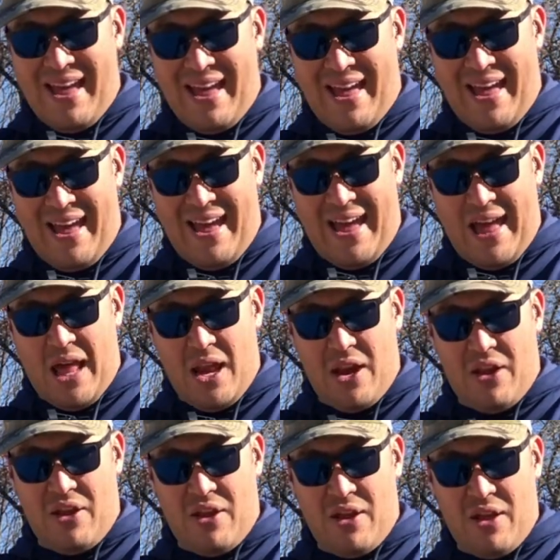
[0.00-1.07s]

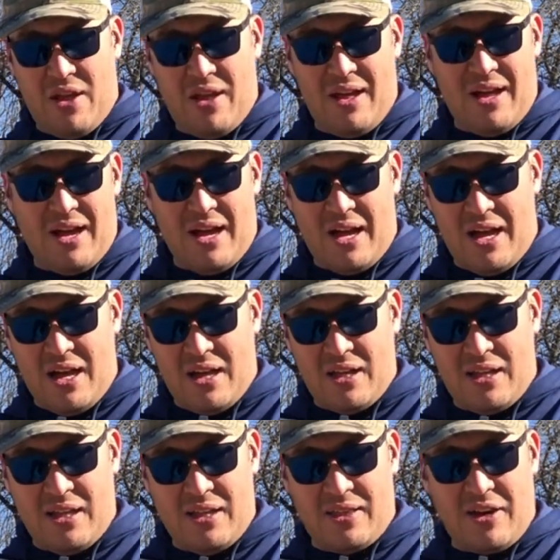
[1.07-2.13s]
And
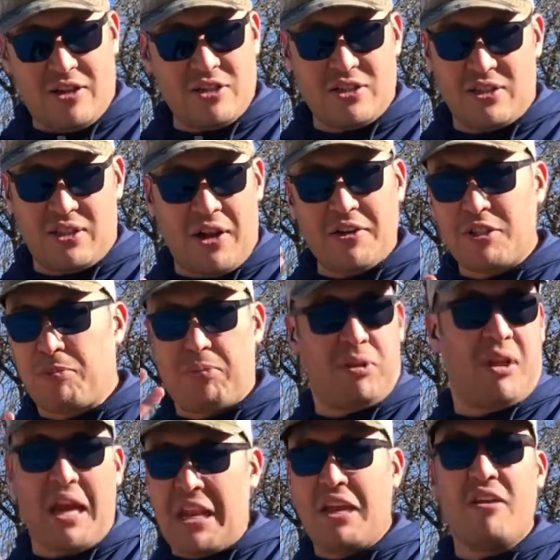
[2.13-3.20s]
there's
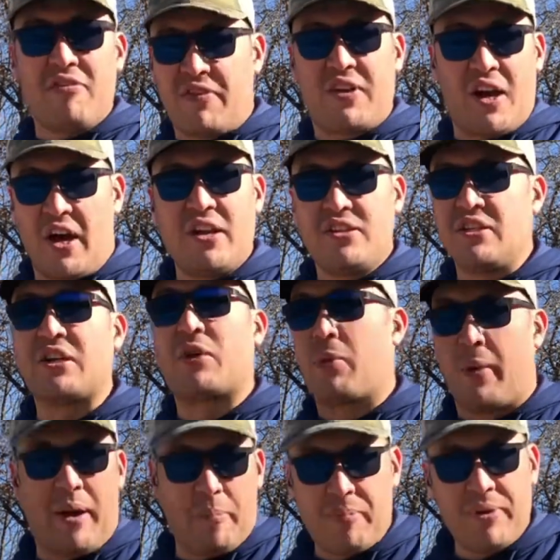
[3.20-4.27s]
plenty of gun to
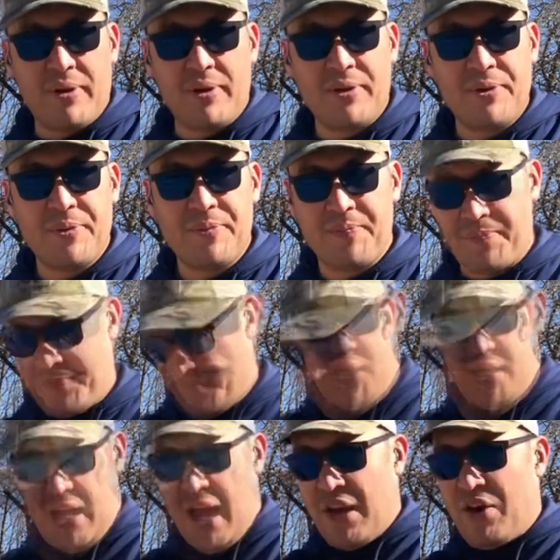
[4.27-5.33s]
grip.
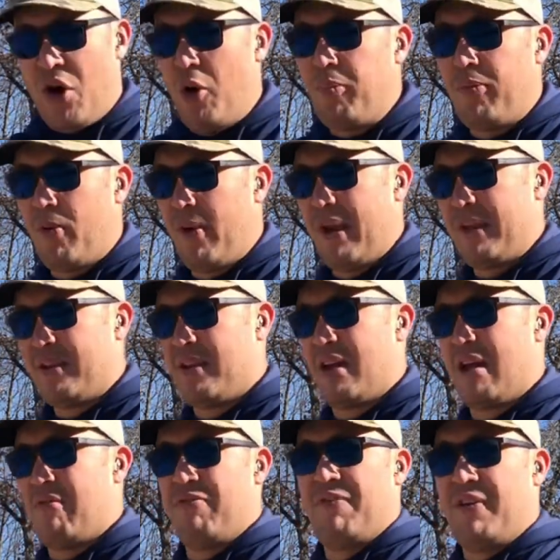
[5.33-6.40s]
At no point did
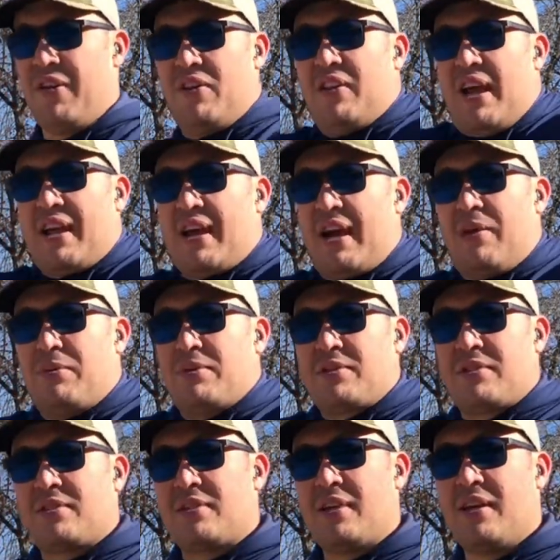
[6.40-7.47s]
I feel like I
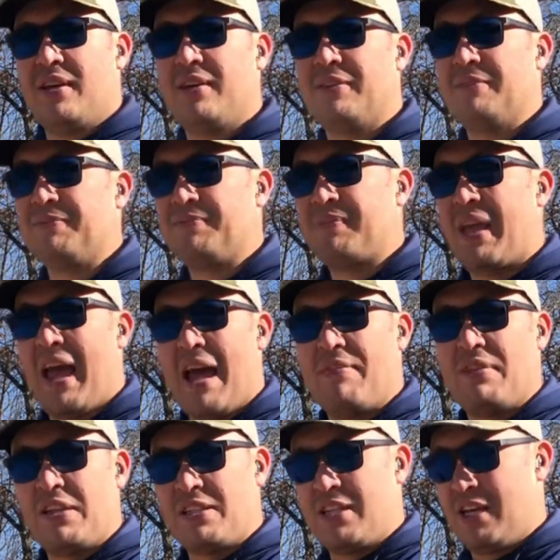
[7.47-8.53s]
was
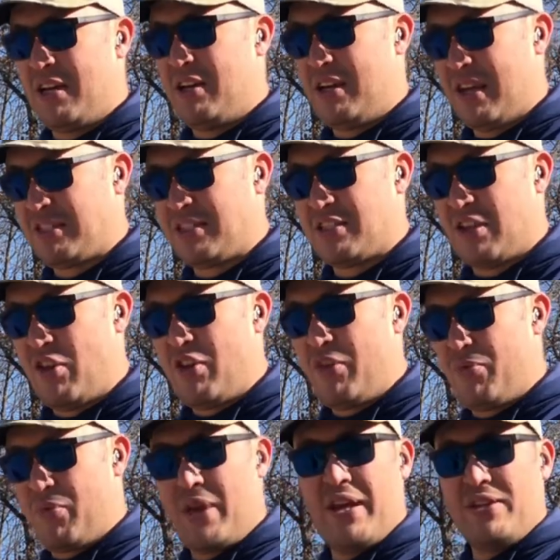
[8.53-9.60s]
having to necessarily
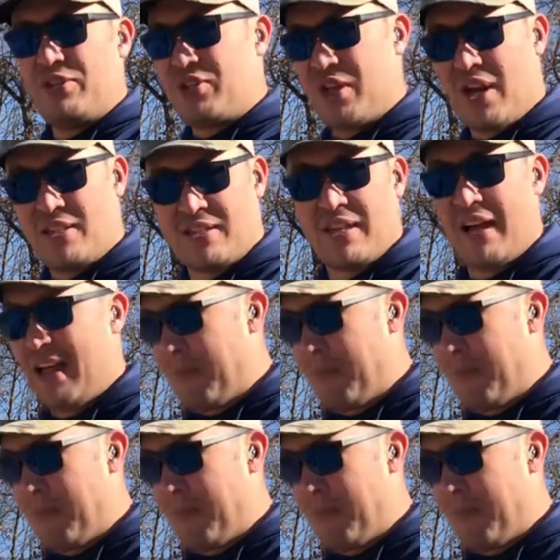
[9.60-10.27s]
readjust that.